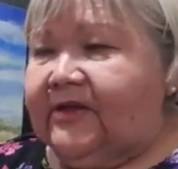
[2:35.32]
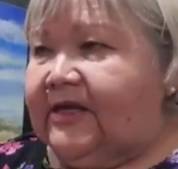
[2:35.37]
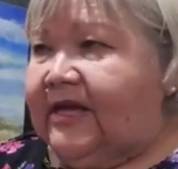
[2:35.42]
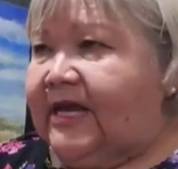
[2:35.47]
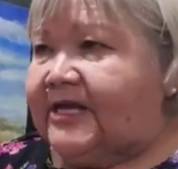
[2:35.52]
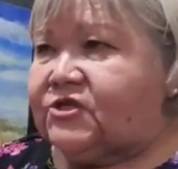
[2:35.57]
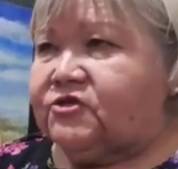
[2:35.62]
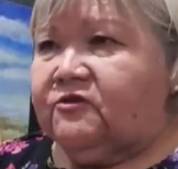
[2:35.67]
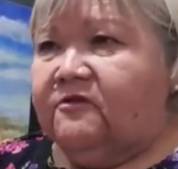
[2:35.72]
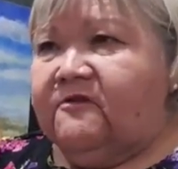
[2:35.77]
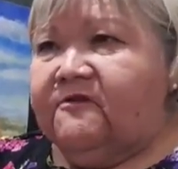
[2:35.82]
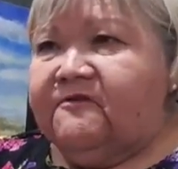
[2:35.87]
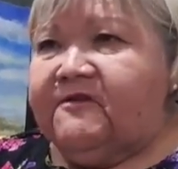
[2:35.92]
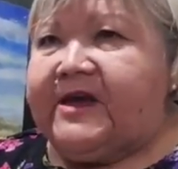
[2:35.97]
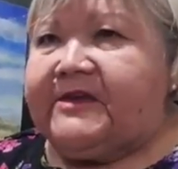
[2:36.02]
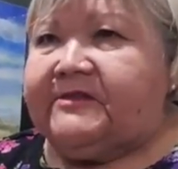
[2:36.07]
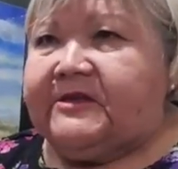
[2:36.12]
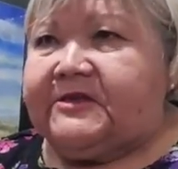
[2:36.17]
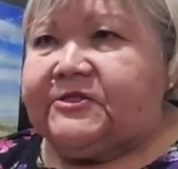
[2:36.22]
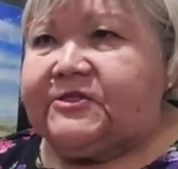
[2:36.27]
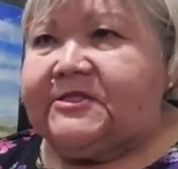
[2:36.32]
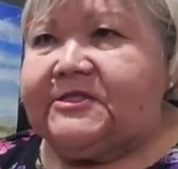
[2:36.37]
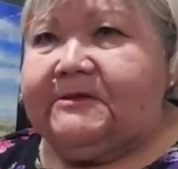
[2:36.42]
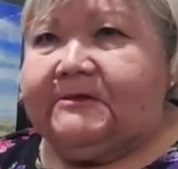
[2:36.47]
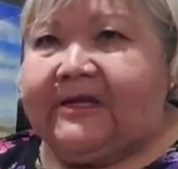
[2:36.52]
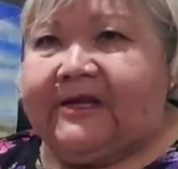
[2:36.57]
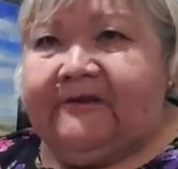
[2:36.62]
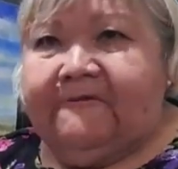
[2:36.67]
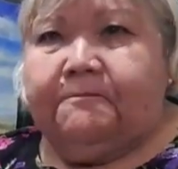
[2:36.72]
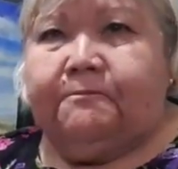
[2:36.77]
actual feathers,
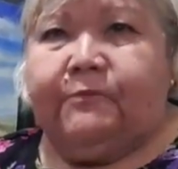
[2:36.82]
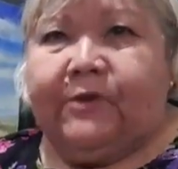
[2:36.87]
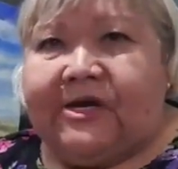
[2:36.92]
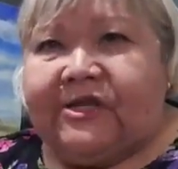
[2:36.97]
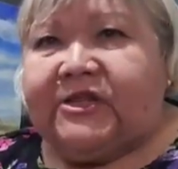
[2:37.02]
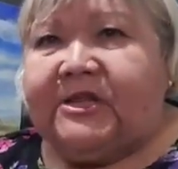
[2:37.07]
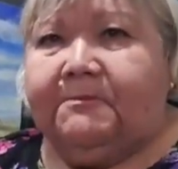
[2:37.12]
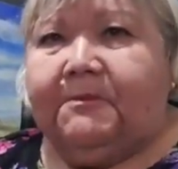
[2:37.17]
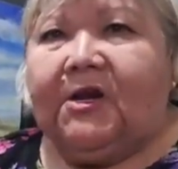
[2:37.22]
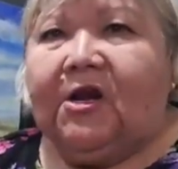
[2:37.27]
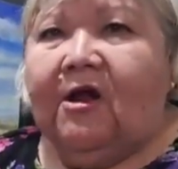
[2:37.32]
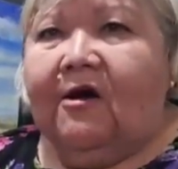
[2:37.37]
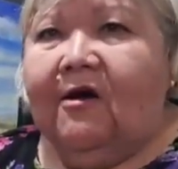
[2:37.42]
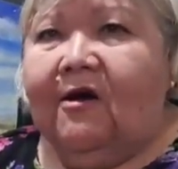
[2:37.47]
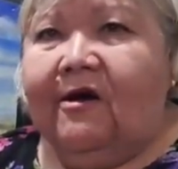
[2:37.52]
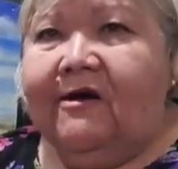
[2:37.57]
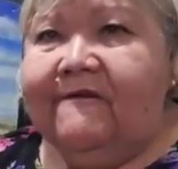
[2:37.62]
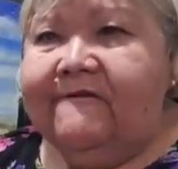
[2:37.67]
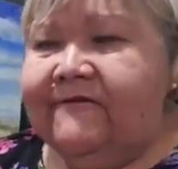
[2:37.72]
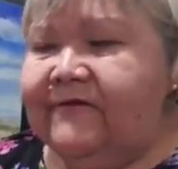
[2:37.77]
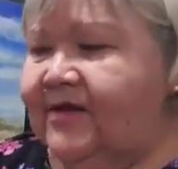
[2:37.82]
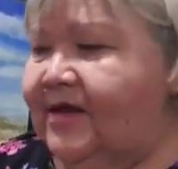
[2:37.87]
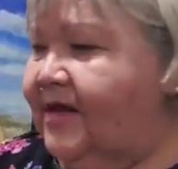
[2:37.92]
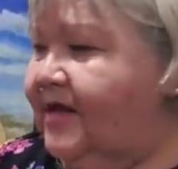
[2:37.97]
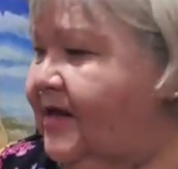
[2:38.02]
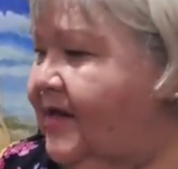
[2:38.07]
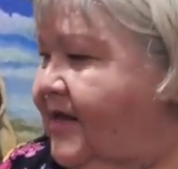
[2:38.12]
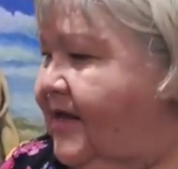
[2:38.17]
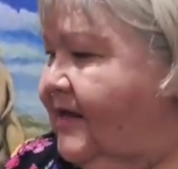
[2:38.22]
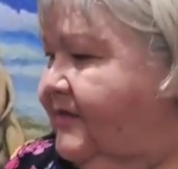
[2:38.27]
bring them alive.
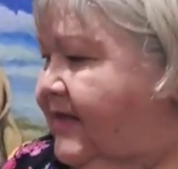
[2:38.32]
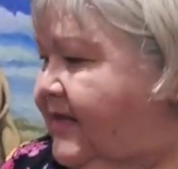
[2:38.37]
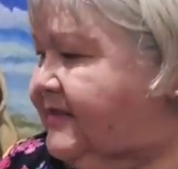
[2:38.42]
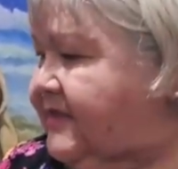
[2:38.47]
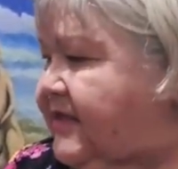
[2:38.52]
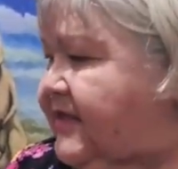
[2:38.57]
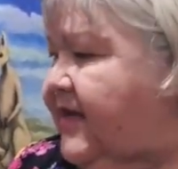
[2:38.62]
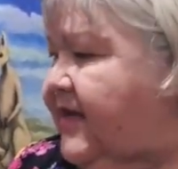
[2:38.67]
Yep. There's a